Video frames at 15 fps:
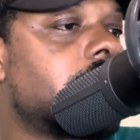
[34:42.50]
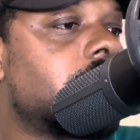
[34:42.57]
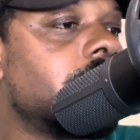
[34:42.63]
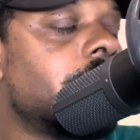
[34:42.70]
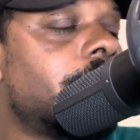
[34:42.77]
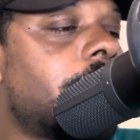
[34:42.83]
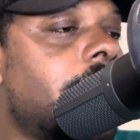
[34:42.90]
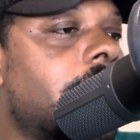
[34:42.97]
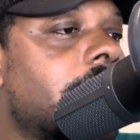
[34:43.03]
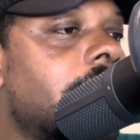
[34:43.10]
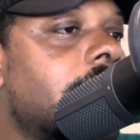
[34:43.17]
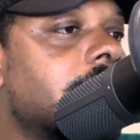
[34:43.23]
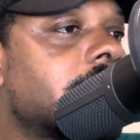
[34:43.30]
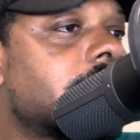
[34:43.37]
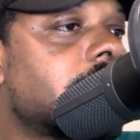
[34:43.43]
a
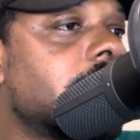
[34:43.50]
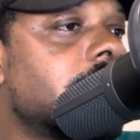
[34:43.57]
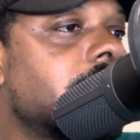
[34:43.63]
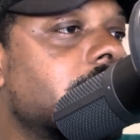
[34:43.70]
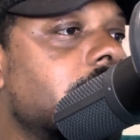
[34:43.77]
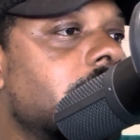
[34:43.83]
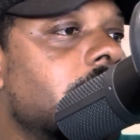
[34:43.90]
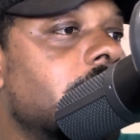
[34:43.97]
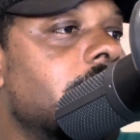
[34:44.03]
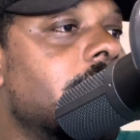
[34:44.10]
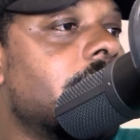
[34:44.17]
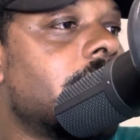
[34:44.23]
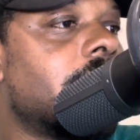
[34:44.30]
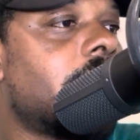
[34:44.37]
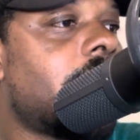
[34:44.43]
podcast because
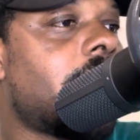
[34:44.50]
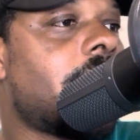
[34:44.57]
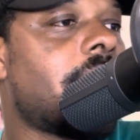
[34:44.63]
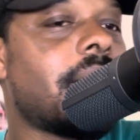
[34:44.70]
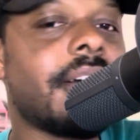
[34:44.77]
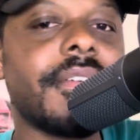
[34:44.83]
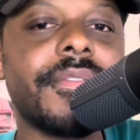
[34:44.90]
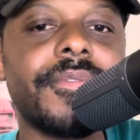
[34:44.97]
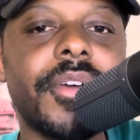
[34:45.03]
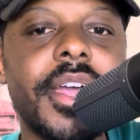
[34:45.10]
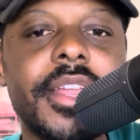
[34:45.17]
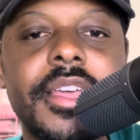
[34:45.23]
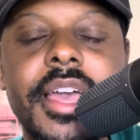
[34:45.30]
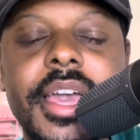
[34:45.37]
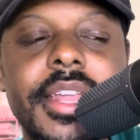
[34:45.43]

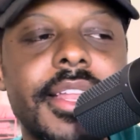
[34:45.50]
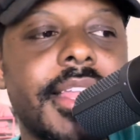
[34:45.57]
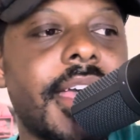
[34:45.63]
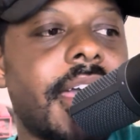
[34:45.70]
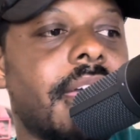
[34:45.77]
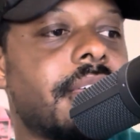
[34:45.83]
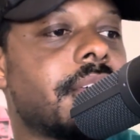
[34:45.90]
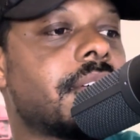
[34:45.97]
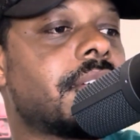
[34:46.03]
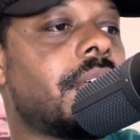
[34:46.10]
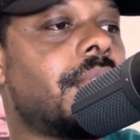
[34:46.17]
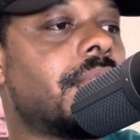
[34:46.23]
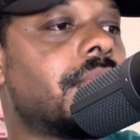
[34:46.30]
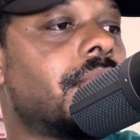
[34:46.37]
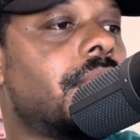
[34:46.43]
Friday I had a lot
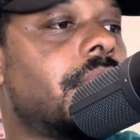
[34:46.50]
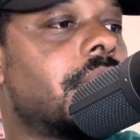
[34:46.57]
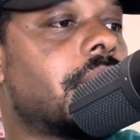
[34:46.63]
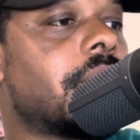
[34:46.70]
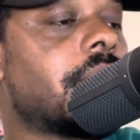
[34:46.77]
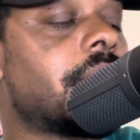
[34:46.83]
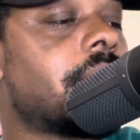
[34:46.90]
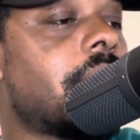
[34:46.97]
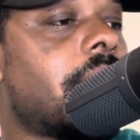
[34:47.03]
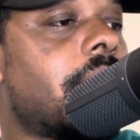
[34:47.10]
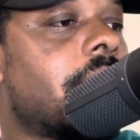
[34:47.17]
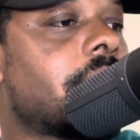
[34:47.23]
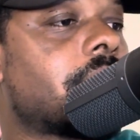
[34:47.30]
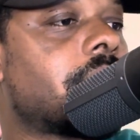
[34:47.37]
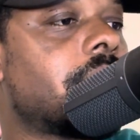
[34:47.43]
going on and
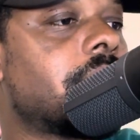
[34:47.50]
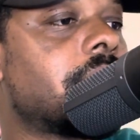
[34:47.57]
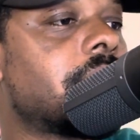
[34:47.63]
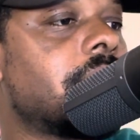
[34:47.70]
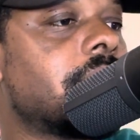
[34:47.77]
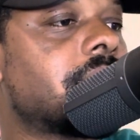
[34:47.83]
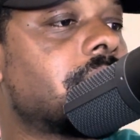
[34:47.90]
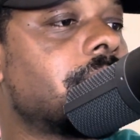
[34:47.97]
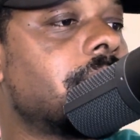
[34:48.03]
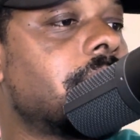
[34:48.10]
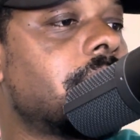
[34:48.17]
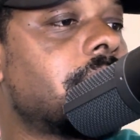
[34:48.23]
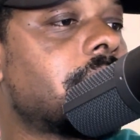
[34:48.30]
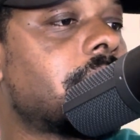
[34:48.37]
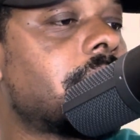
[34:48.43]
I couldn't get to it,
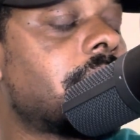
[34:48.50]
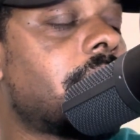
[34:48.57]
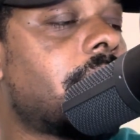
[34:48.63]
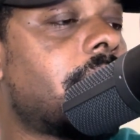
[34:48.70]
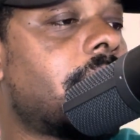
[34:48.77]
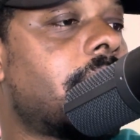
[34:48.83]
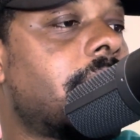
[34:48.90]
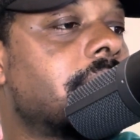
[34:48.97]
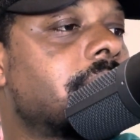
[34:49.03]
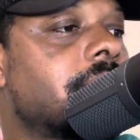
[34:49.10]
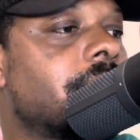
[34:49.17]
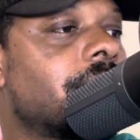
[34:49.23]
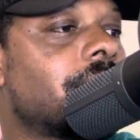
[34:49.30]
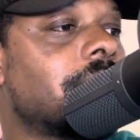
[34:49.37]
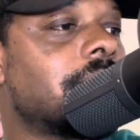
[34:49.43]
and I had some
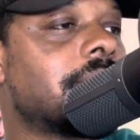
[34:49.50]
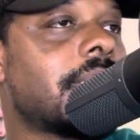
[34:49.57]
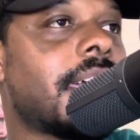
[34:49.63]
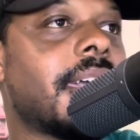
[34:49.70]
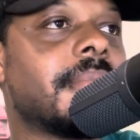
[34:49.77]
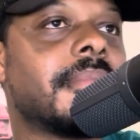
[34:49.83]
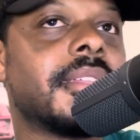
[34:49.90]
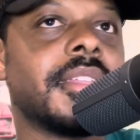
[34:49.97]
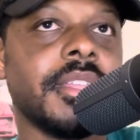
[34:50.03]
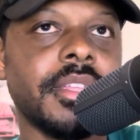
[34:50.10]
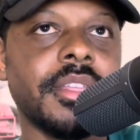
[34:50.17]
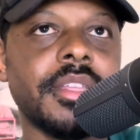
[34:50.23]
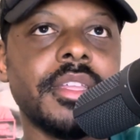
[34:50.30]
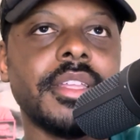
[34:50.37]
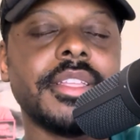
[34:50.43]
free time
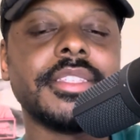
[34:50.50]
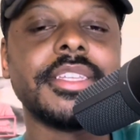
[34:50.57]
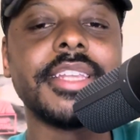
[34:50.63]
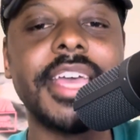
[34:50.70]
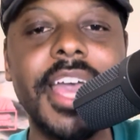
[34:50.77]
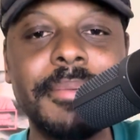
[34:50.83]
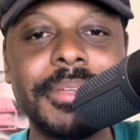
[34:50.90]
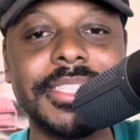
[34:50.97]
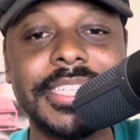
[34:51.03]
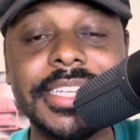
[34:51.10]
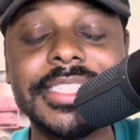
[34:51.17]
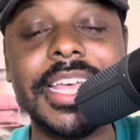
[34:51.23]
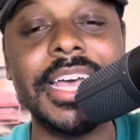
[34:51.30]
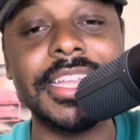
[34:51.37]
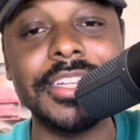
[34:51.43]
today. I've been
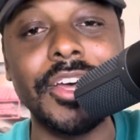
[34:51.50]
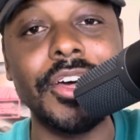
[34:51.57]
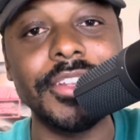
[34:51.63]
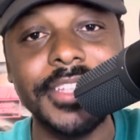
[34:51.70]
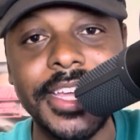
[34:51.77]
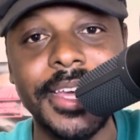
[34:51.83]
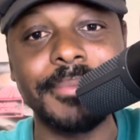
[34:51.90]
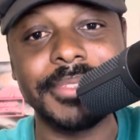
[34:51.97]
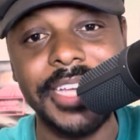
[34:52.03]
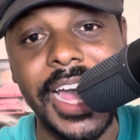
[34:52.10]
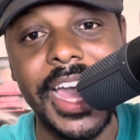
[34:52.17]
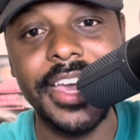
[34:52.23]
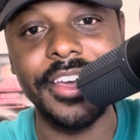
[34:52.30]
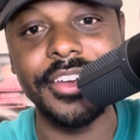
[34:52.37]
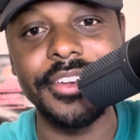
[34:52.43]
TikToking all day. I'm
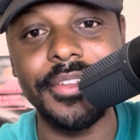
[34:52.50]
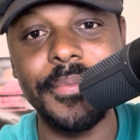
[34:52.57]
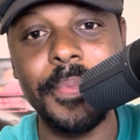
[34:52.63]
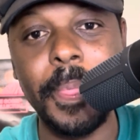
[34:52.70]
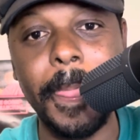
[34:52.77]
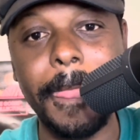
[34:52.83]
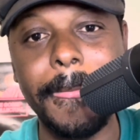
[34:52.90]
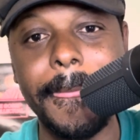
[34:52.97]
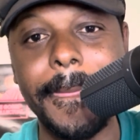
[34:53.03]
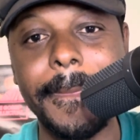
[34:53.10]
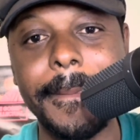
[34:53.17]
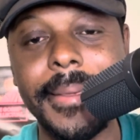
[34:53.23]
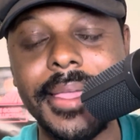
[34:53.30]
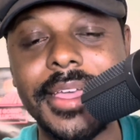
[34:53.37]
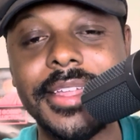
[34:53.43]
tired,
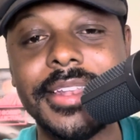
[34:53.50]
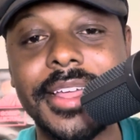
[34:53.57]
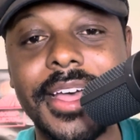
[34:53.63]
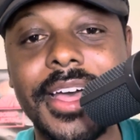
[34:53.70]
and